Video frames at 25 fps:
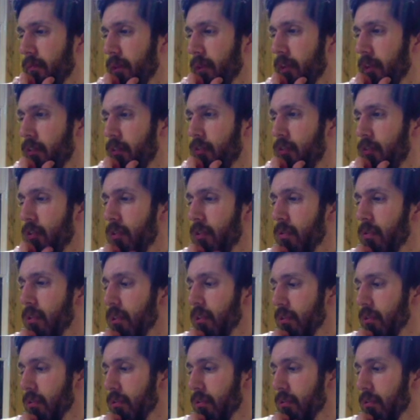2
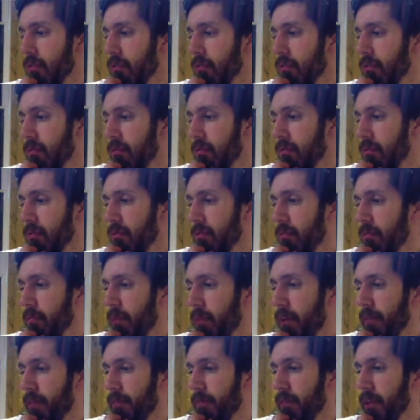ukes,
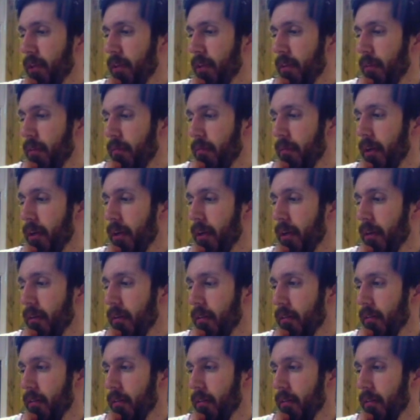but I've written 3.